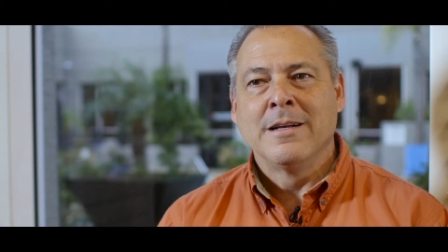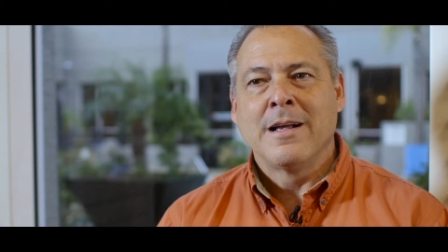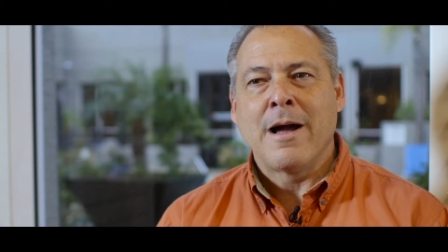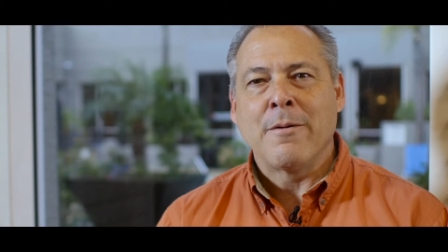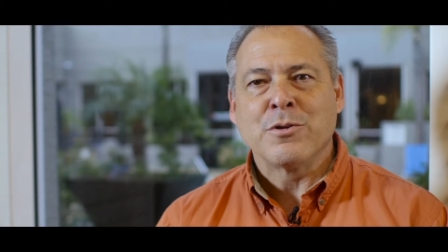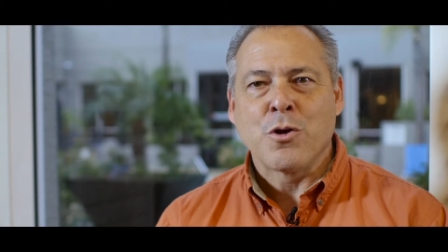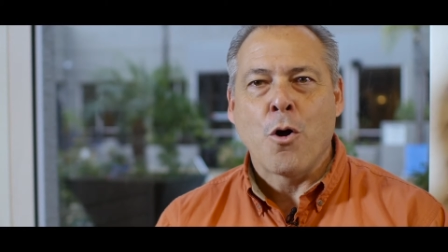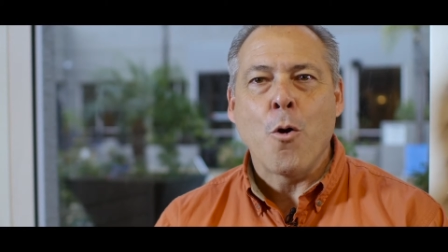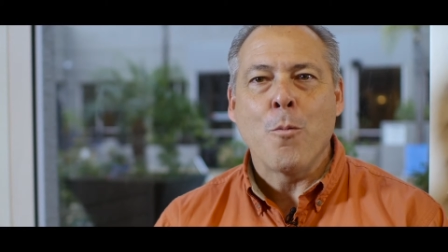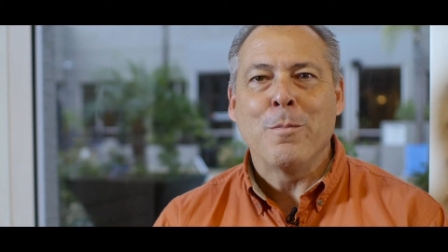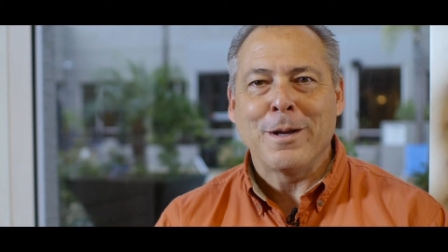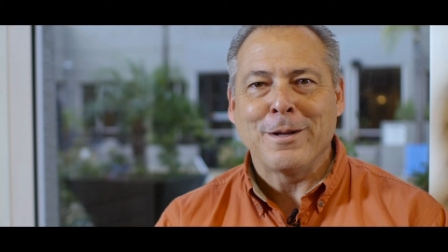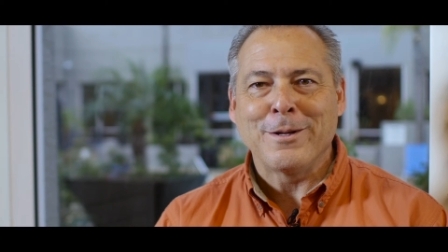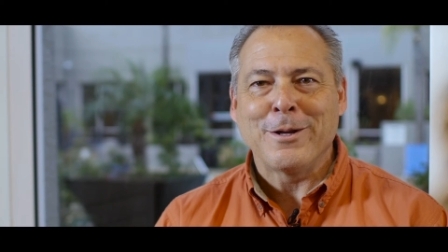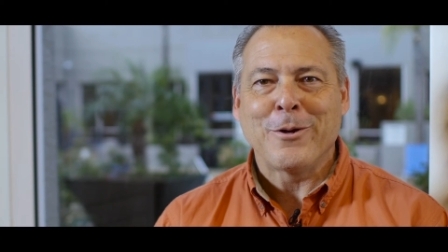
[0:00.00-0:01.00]
I was
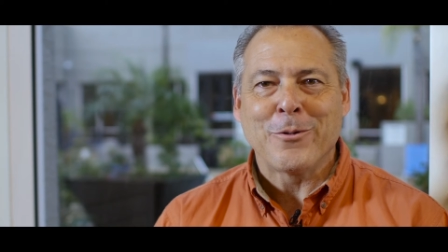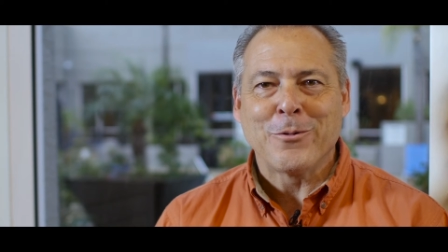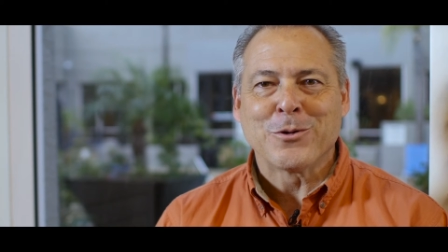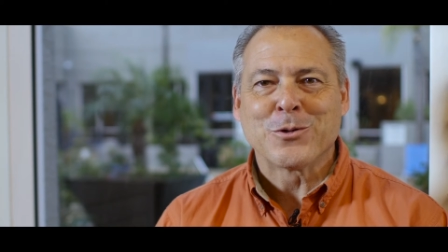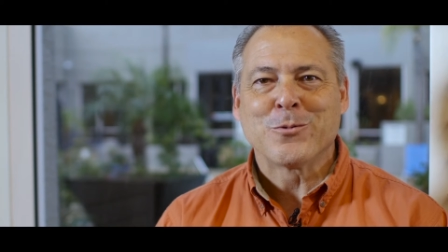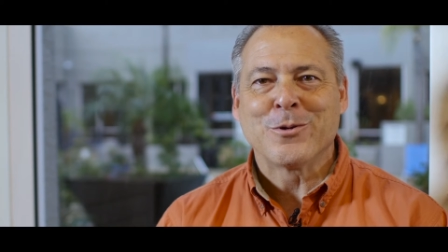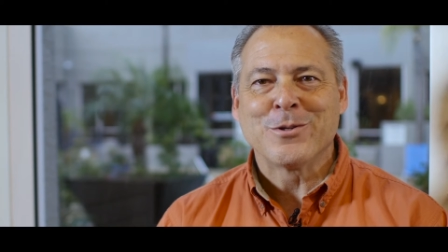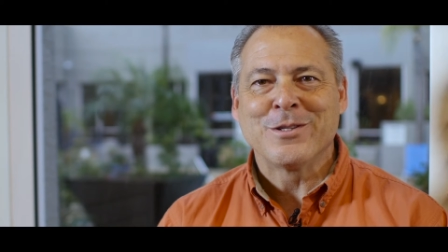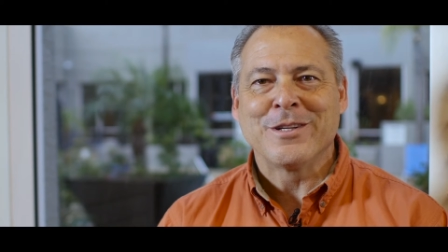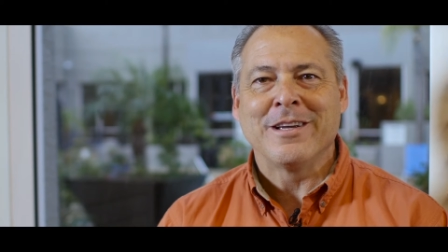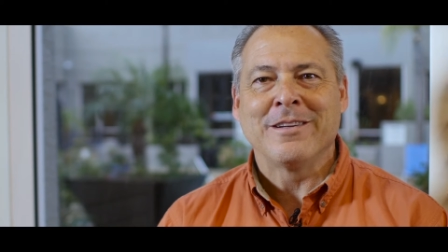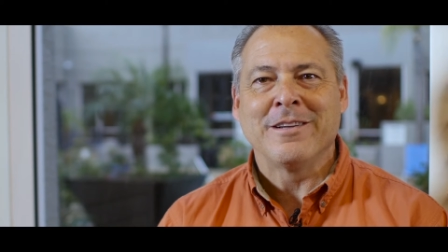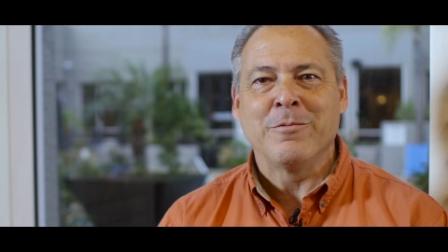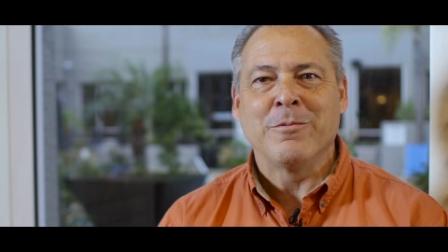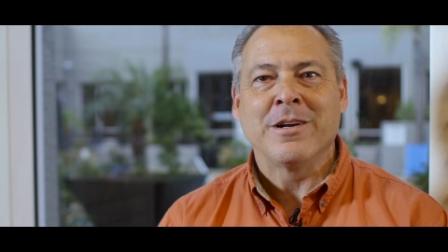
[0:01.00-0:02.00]
hoping to hear those words
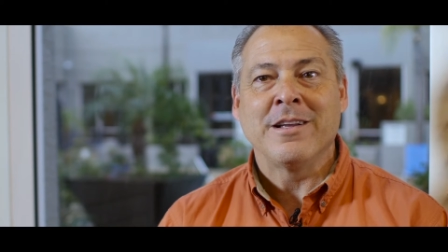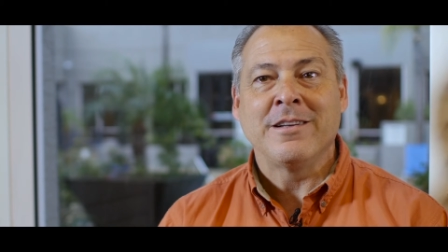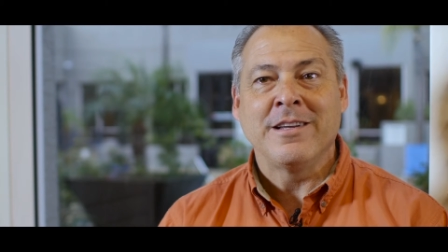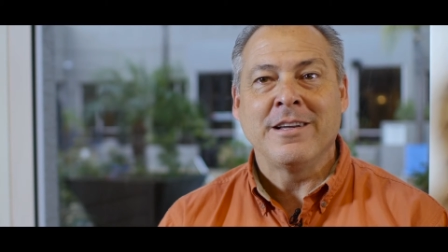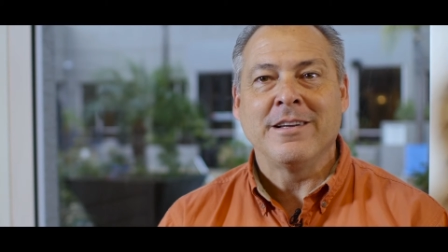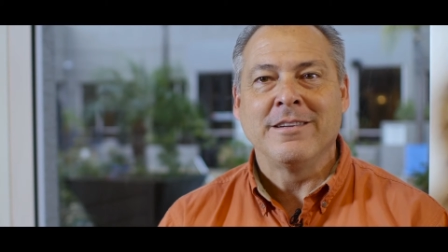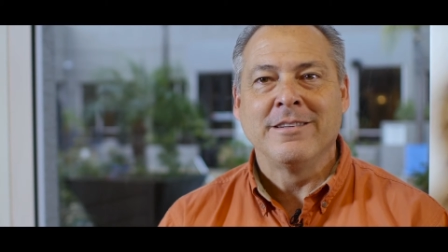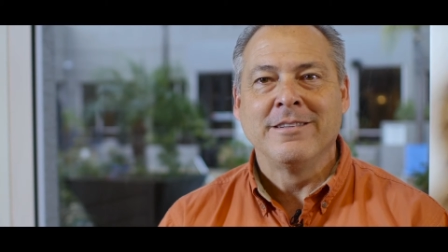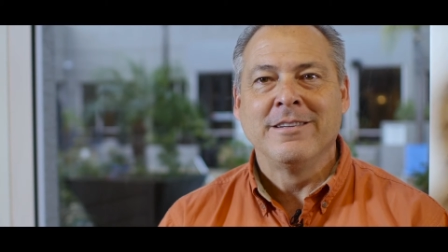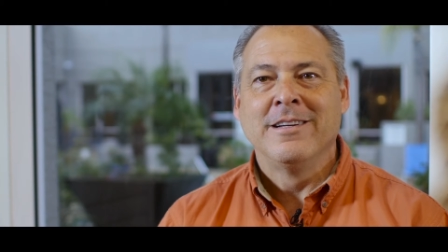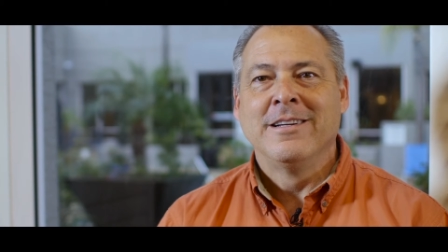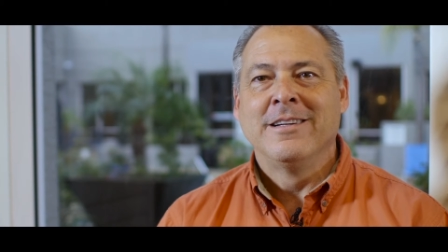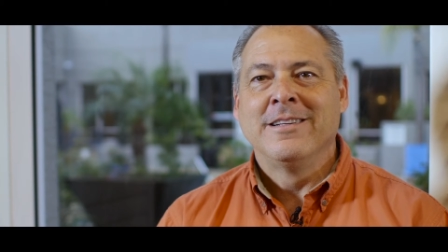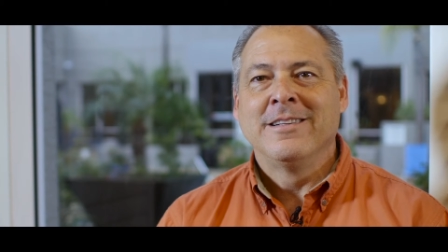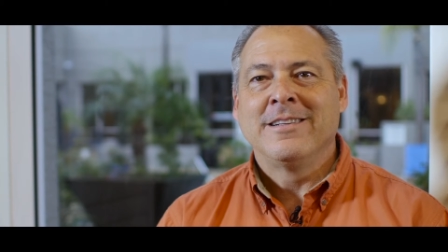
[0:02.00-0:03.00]
again. And when I did,
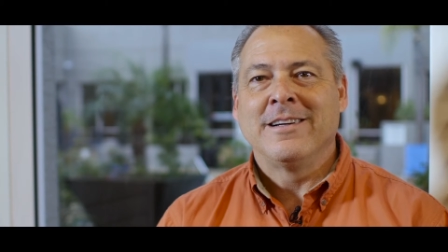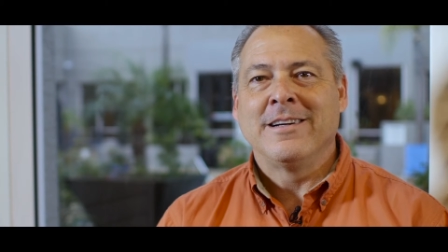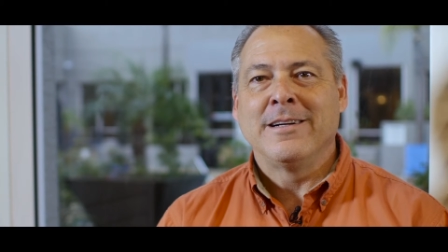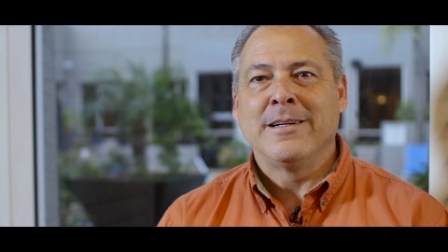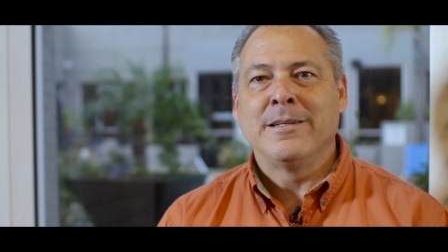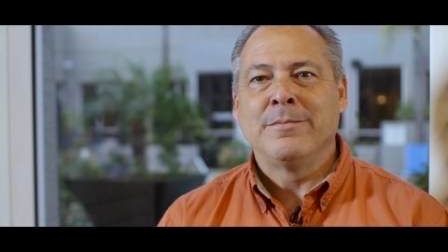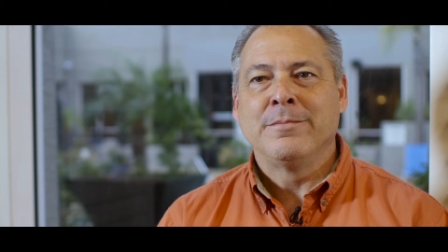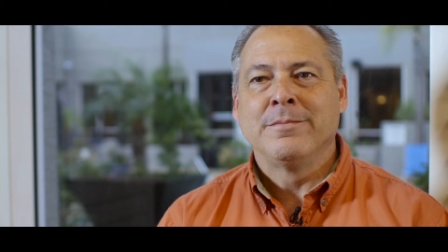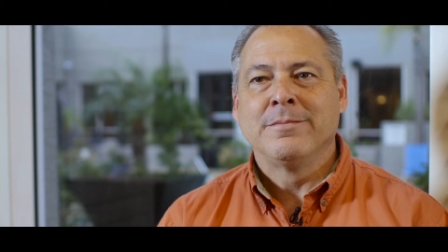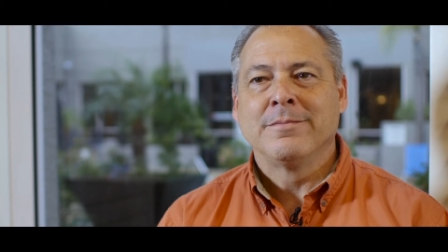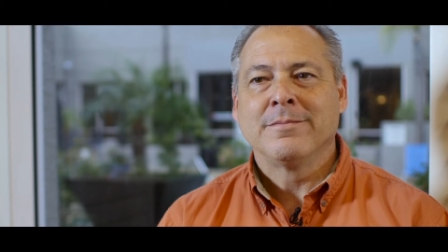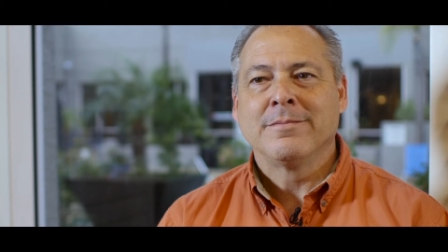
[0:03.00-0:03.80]
um,